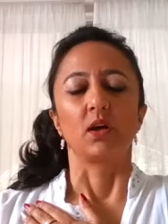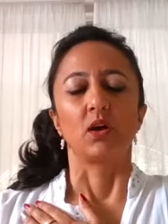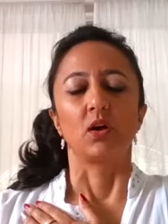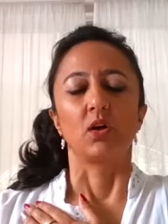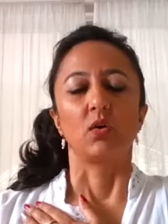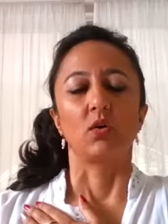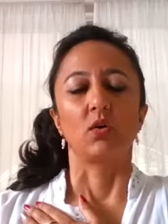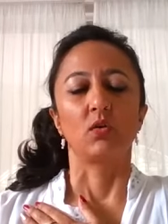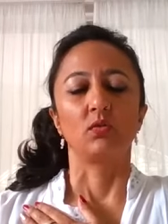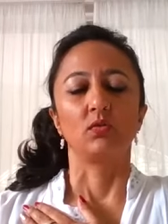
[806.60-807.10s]

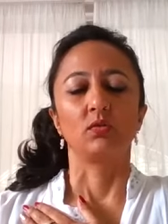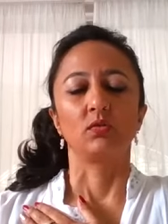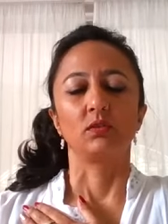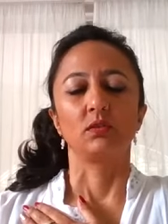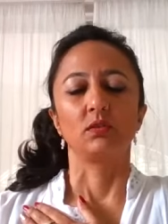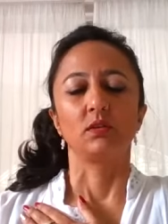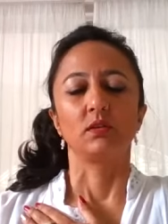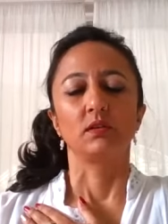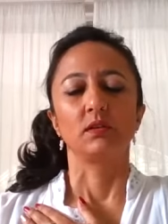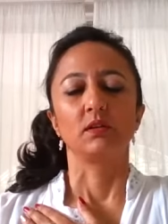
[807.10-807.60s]
hold
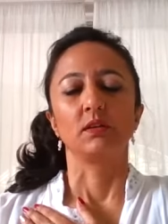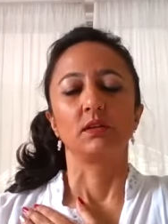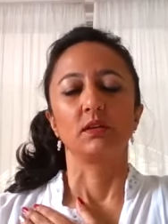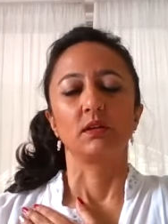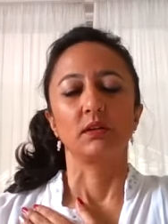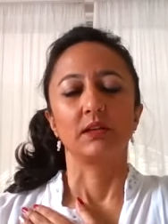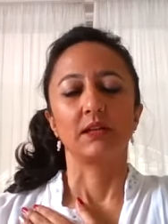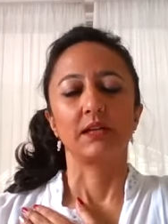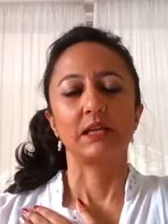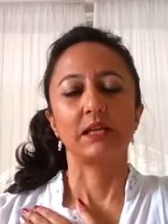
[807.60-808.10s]

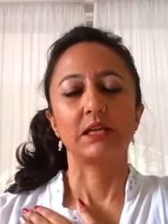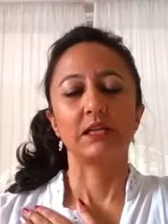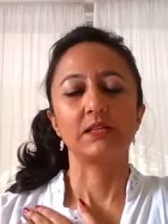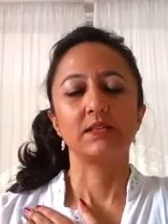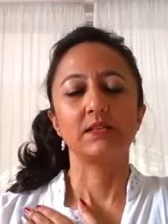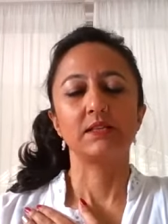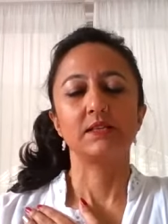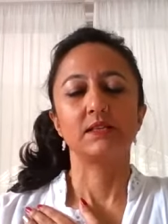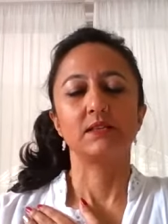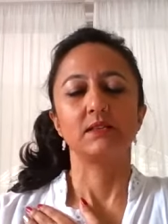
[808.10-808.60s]

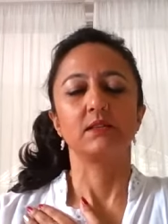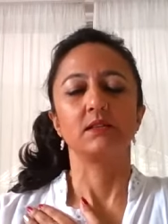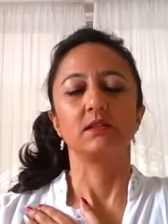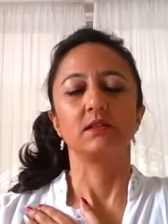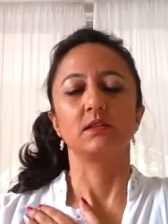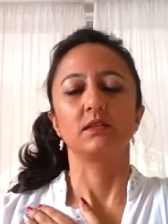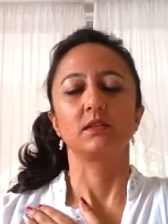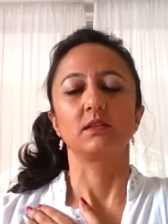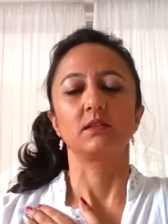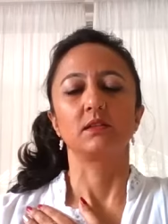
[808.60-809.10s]
is,
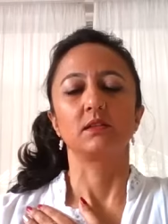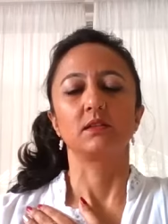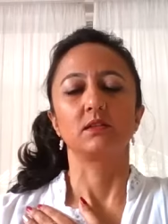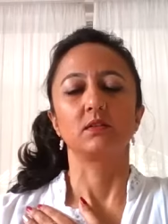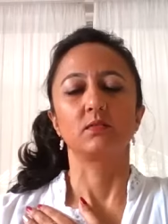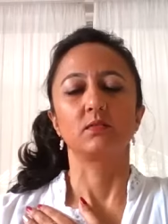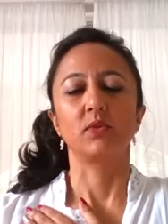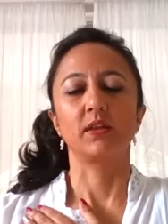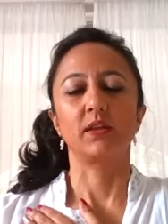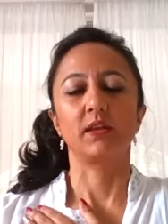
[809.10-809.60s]

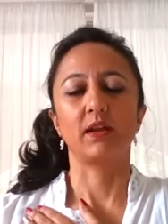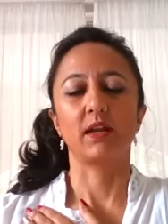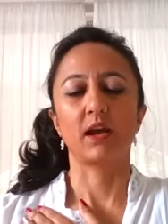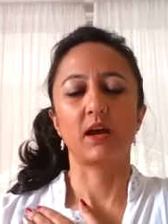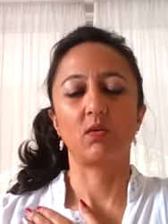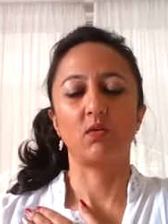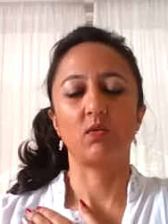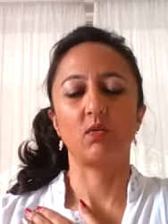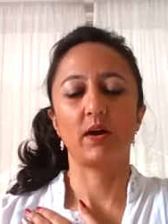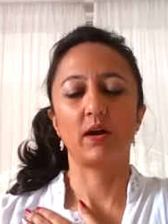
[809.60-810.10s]
breathing
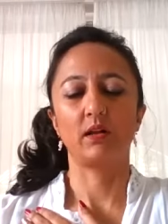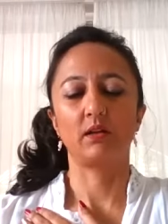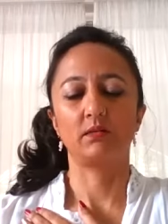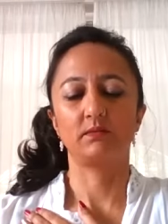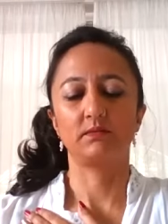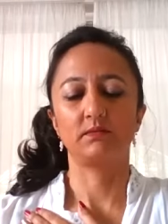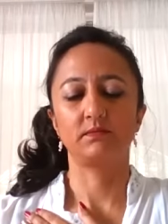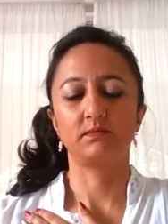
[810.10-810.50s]
out well.